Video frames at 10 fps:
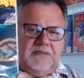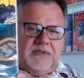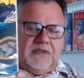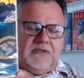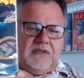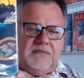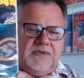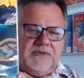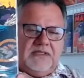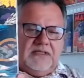but
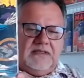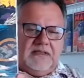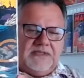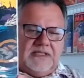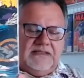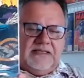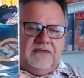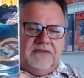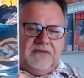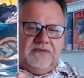most of the times they
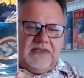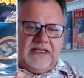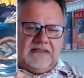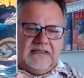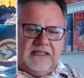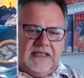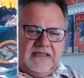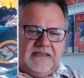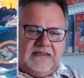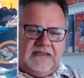tell you if that's the
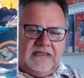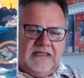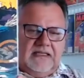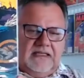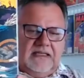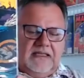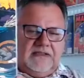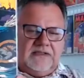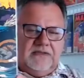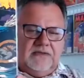case.
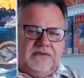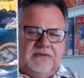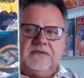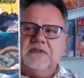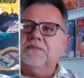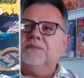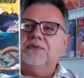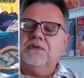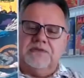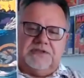And so usually the
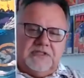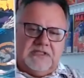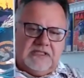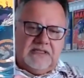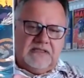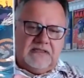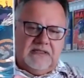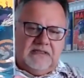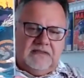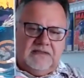poor is just that it's
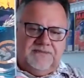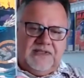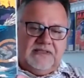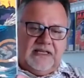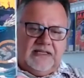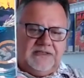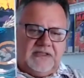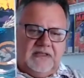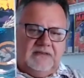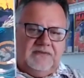like a
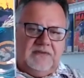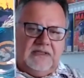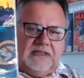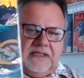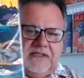detached cover, and